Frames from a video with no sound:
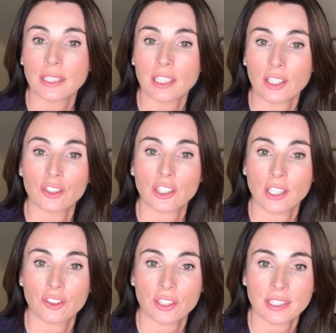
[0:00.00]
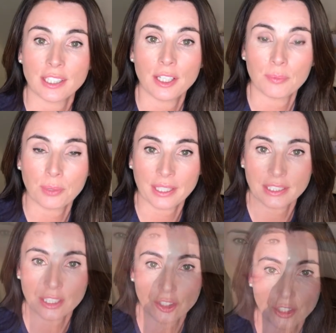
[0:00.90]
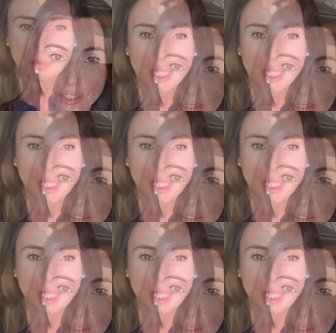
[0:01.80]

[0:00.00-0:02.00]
a conscientious practitioner.